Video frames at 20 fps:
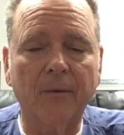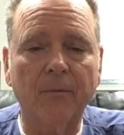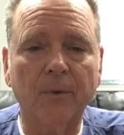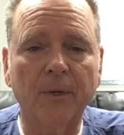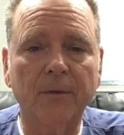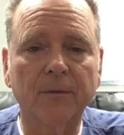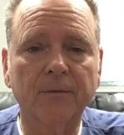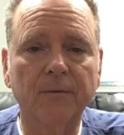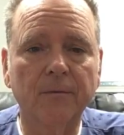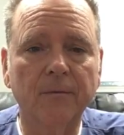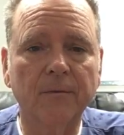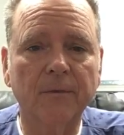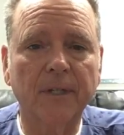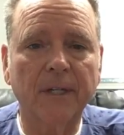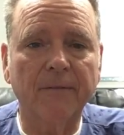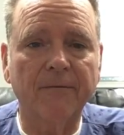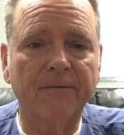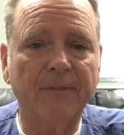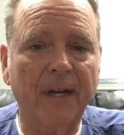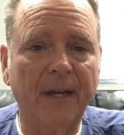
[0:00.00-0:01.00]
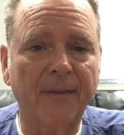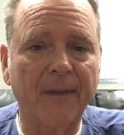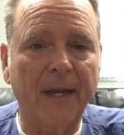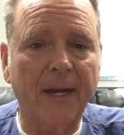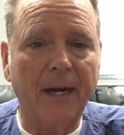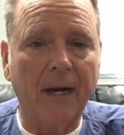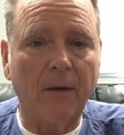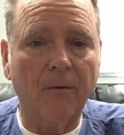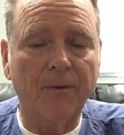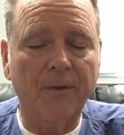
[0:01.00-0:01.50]
and we can find
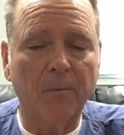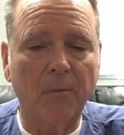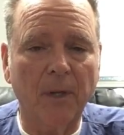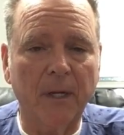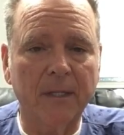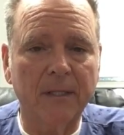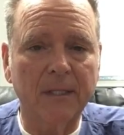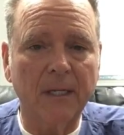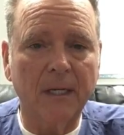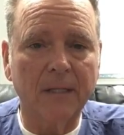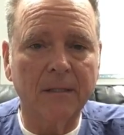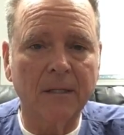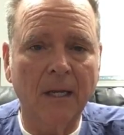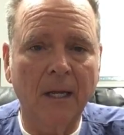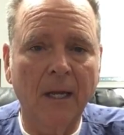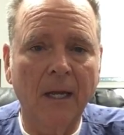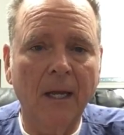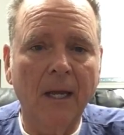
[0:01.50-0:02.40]
that out with a blood test.